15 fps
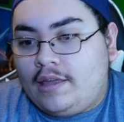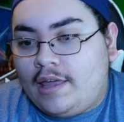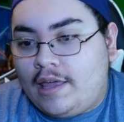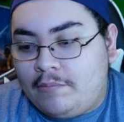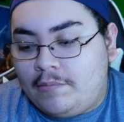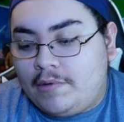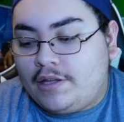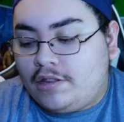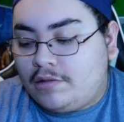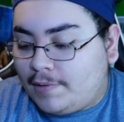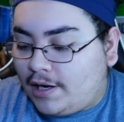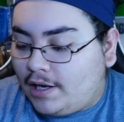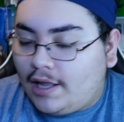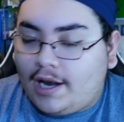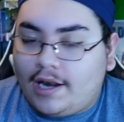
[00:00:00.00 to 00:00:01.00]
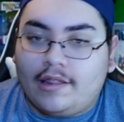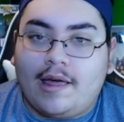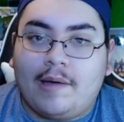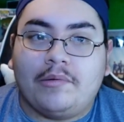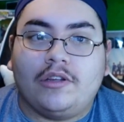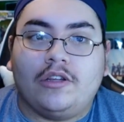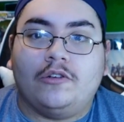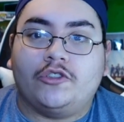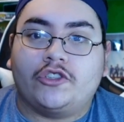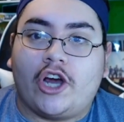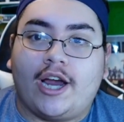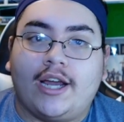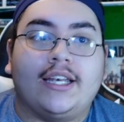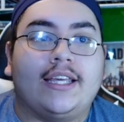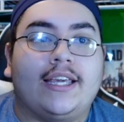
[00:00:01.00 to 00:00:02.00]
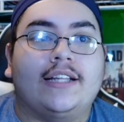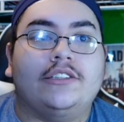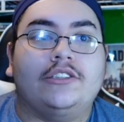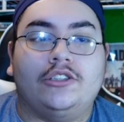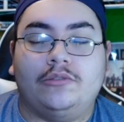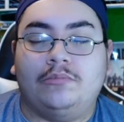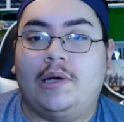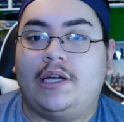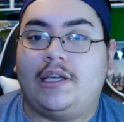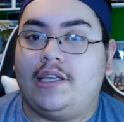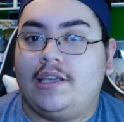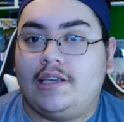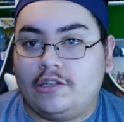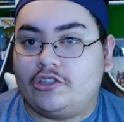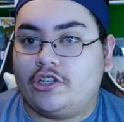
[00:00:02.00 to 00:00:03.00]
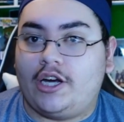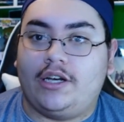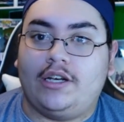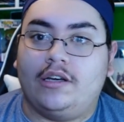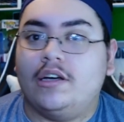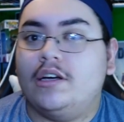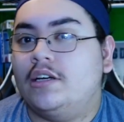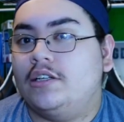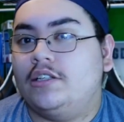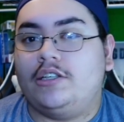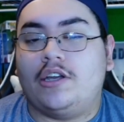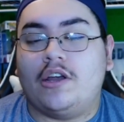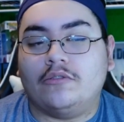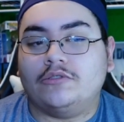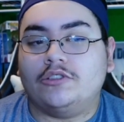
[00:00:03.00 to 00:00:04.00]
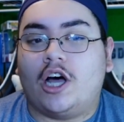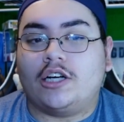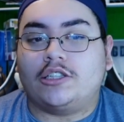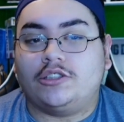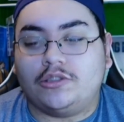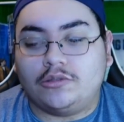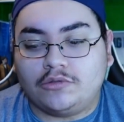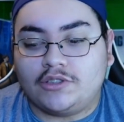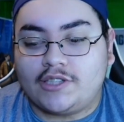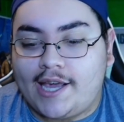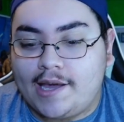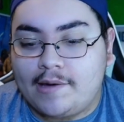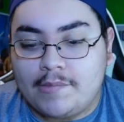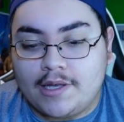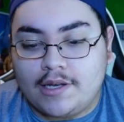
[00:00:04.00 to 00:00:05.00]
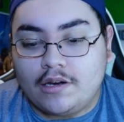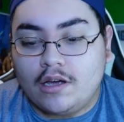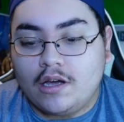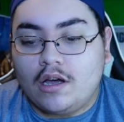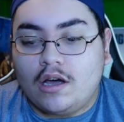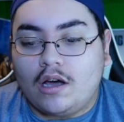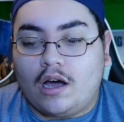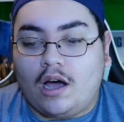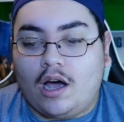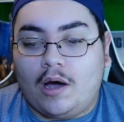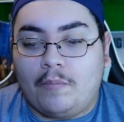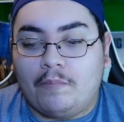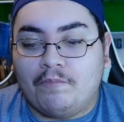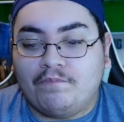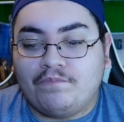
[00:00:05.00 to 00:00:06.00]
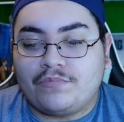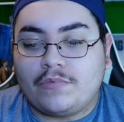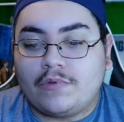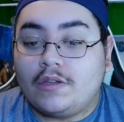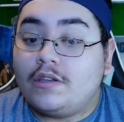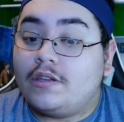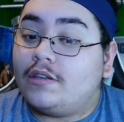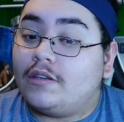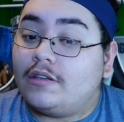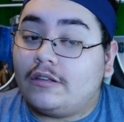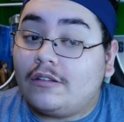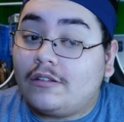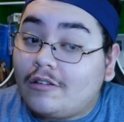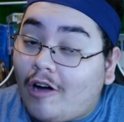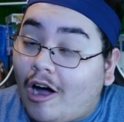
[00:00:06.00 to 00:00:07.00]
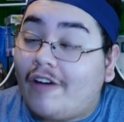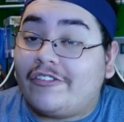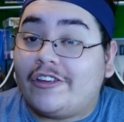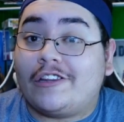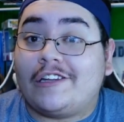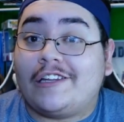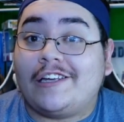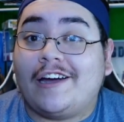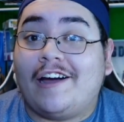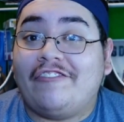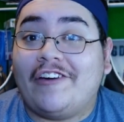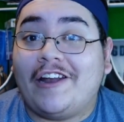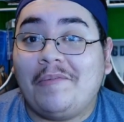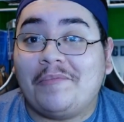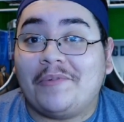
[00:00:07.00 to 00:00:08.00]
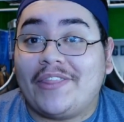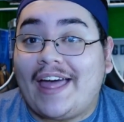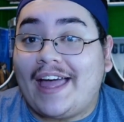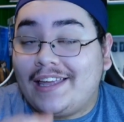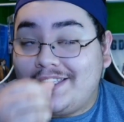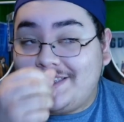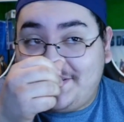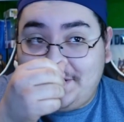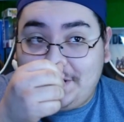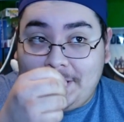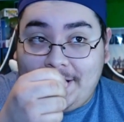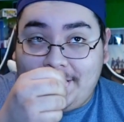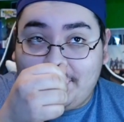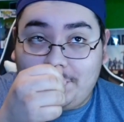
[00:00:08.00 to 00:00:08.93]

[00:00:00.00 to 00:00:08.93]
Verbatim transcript: him he spent a lot of the episode trying to get to Bucky and trying to you know talk to Sam and um, obviously he got fed up with that and